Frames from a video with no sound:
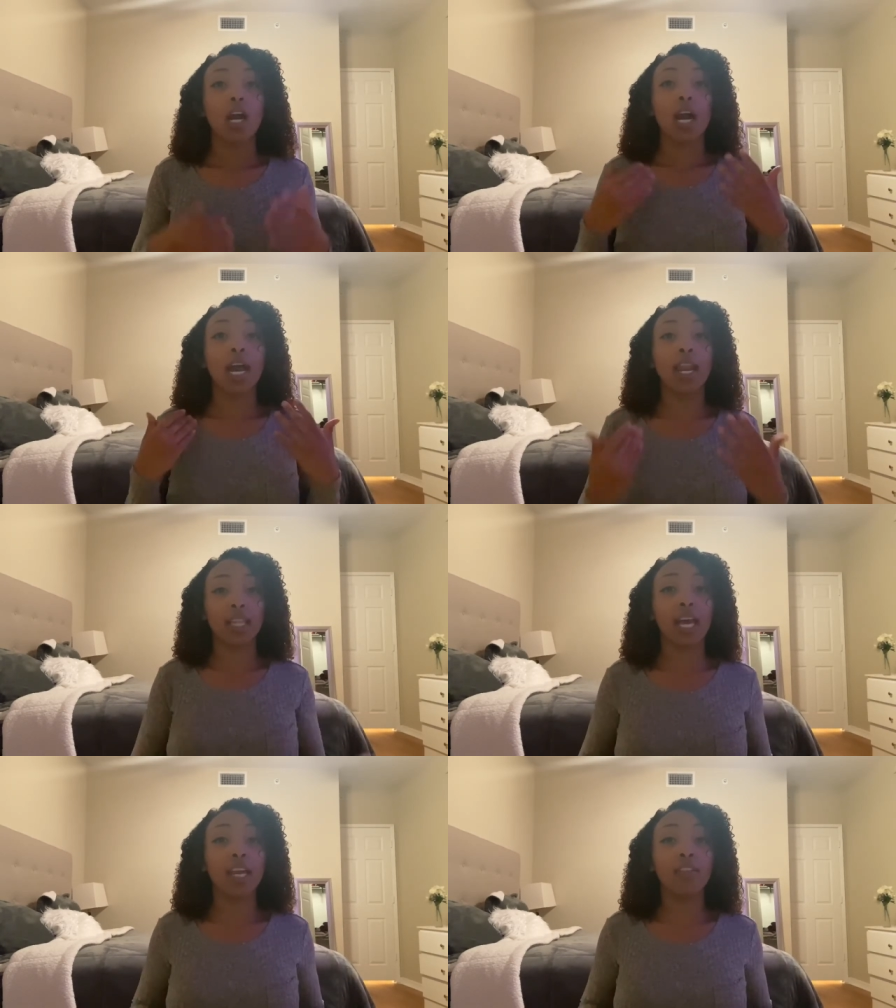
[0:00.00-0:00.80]
And at
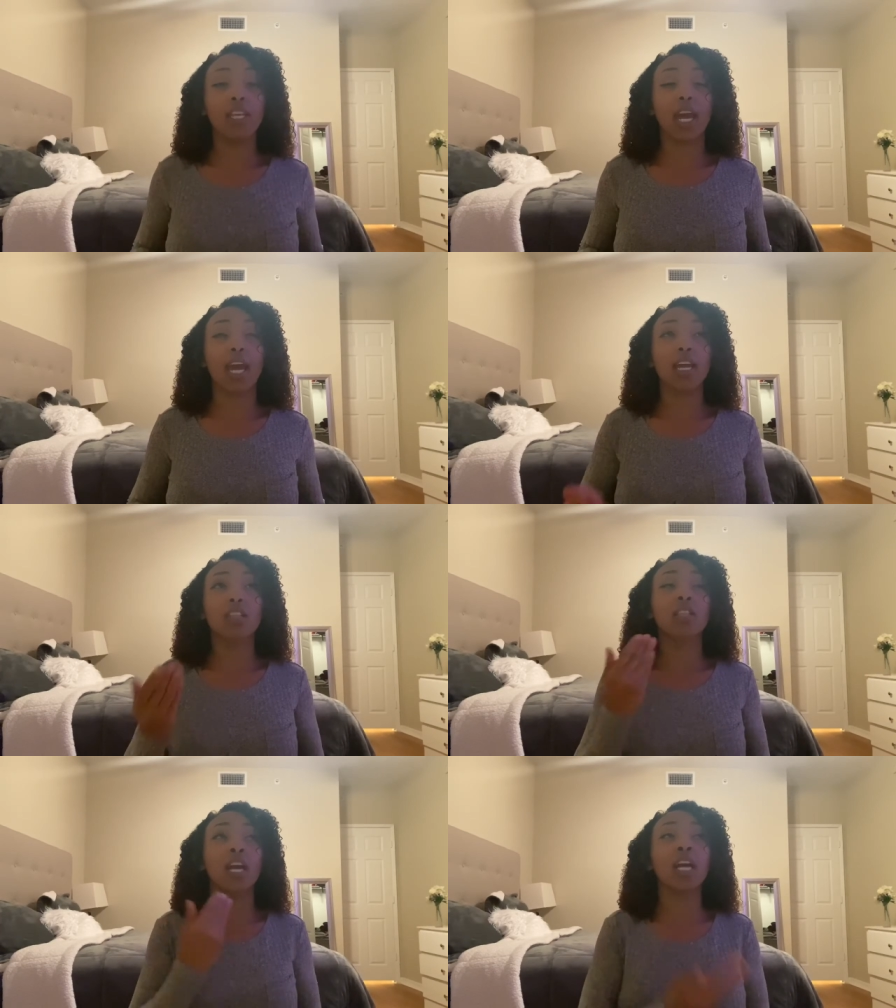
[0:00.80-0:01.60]
the end of the
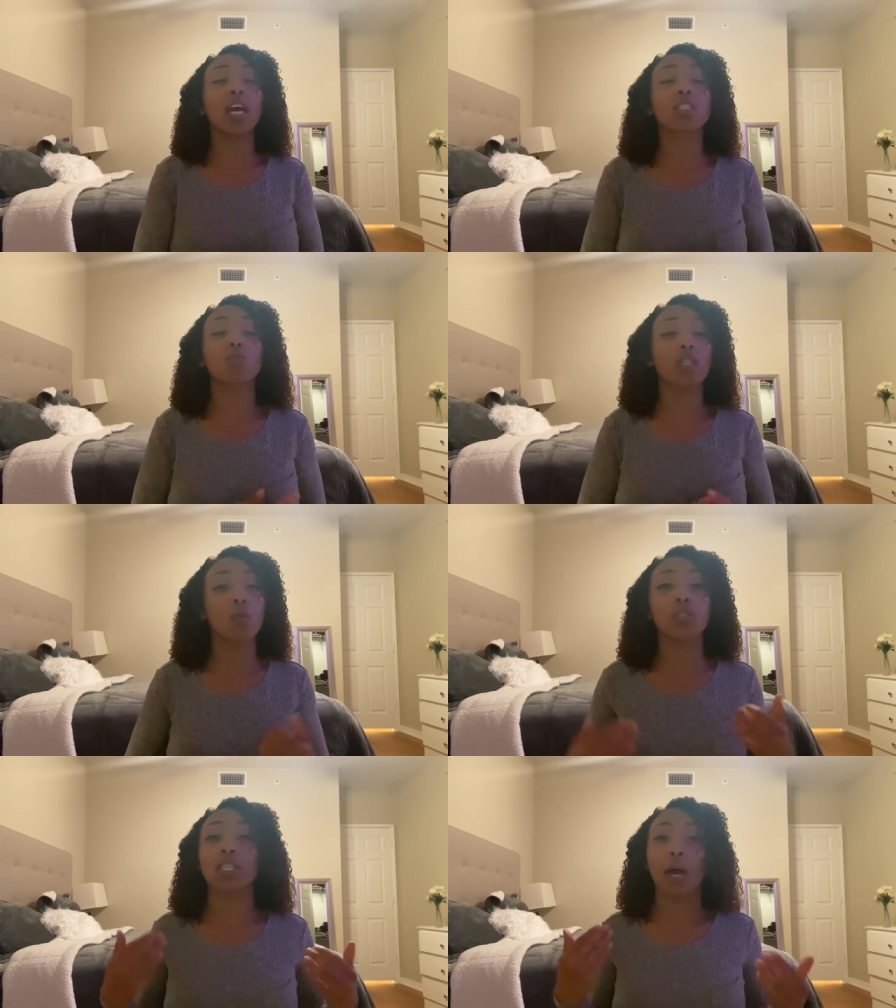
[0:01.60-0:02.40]
day, the NCLEX really
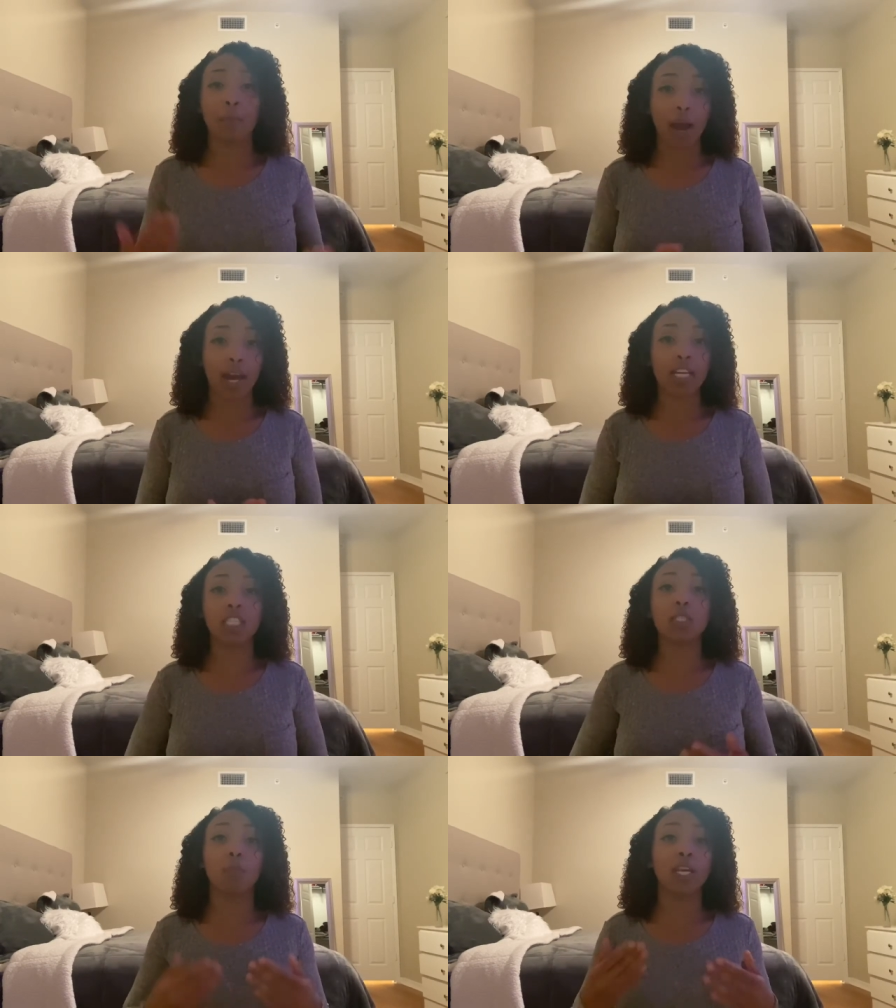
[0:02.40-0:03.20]
wasn't that bad. It's
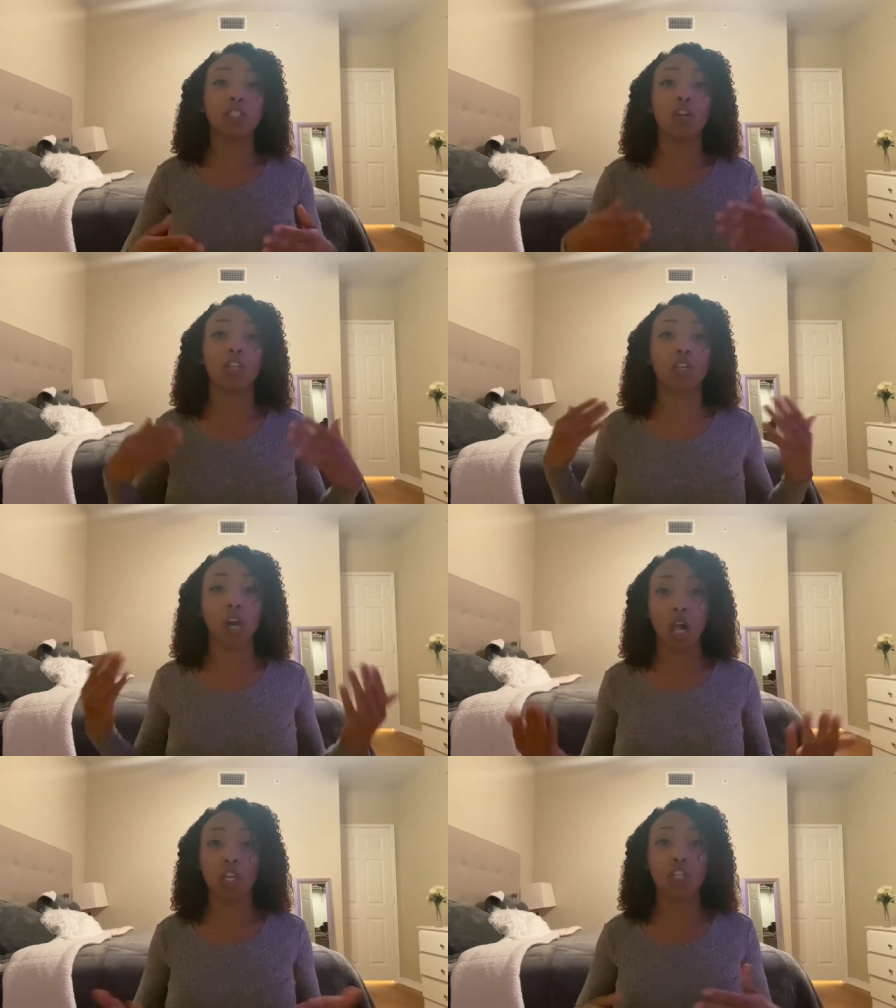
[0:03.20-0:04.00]
just based on your
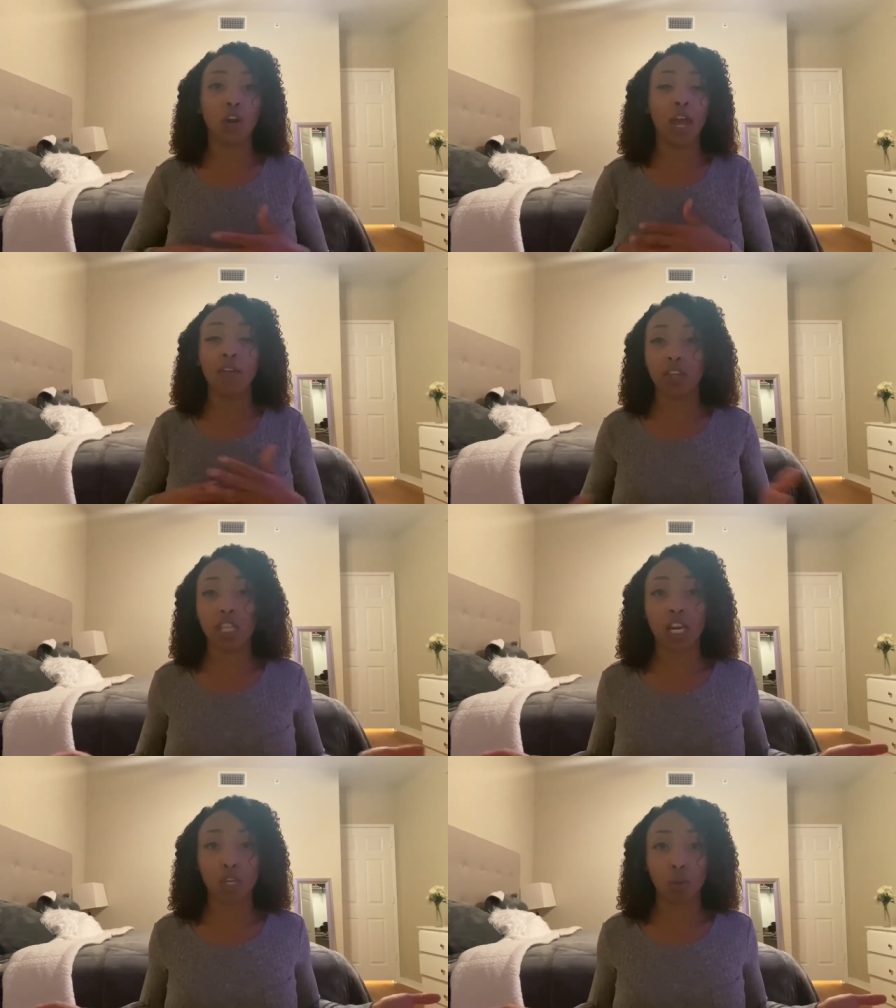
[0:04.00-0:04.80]
knowledge on everything
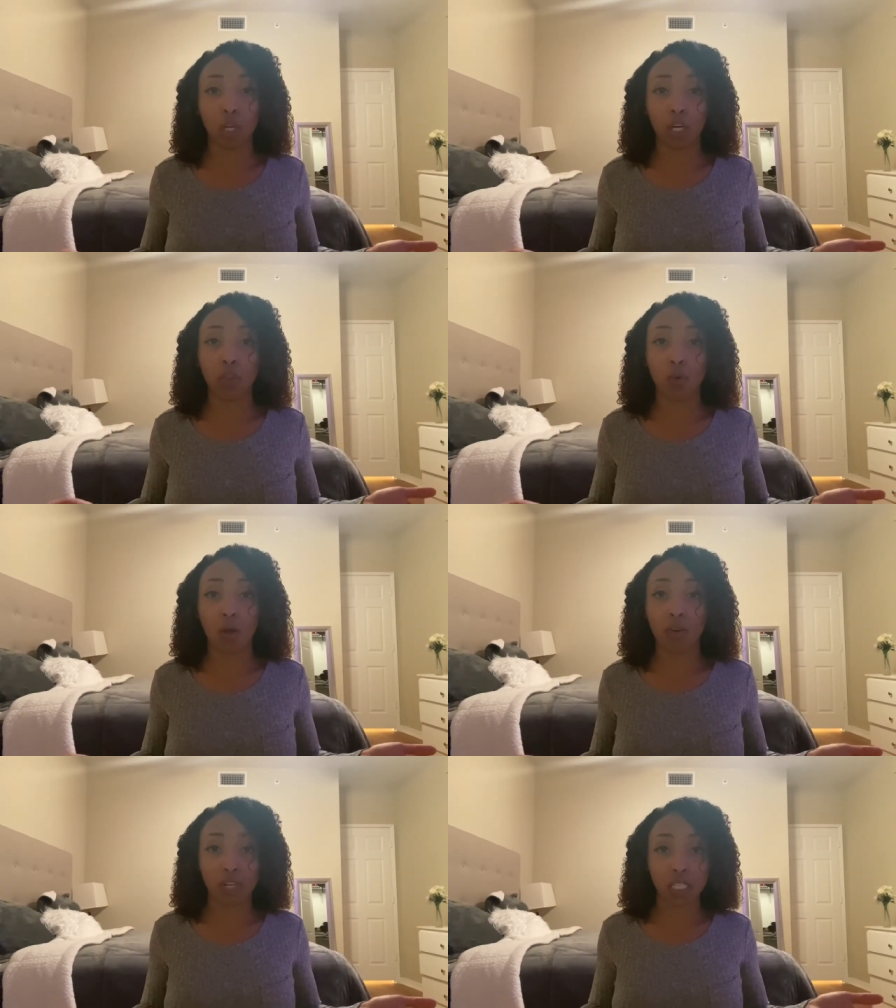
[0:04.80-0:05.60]
that you learned throughout
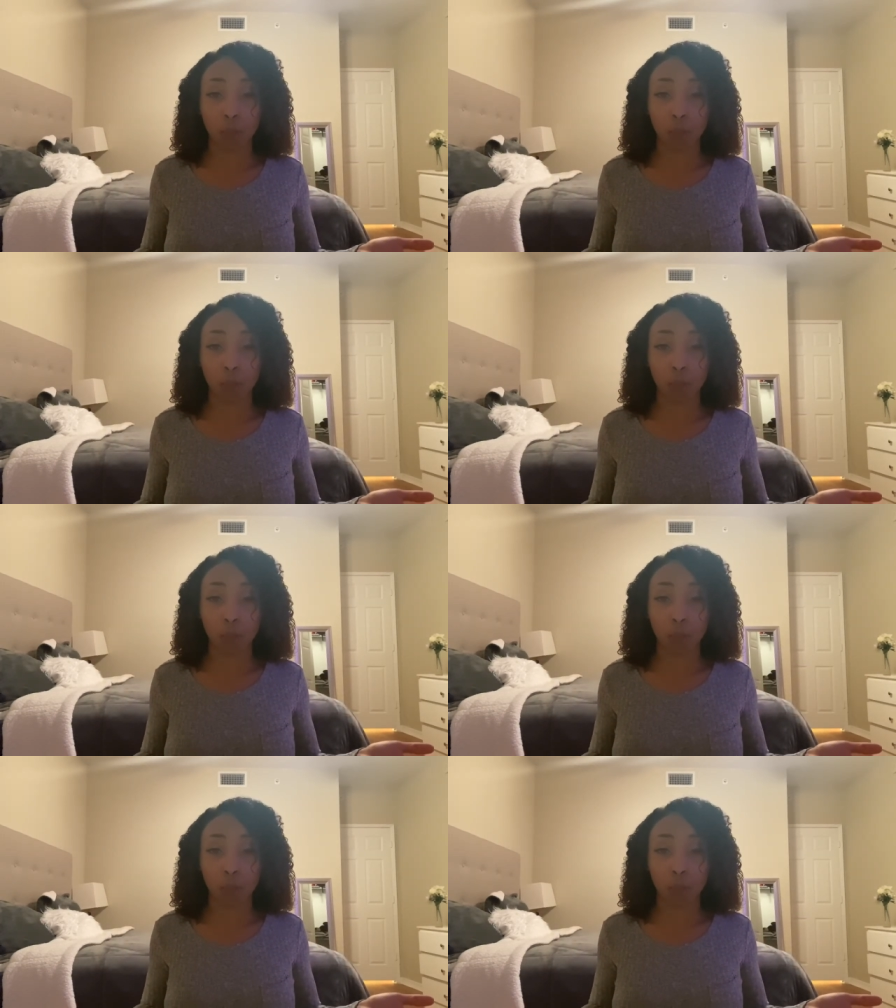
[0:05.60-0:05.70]
the nursing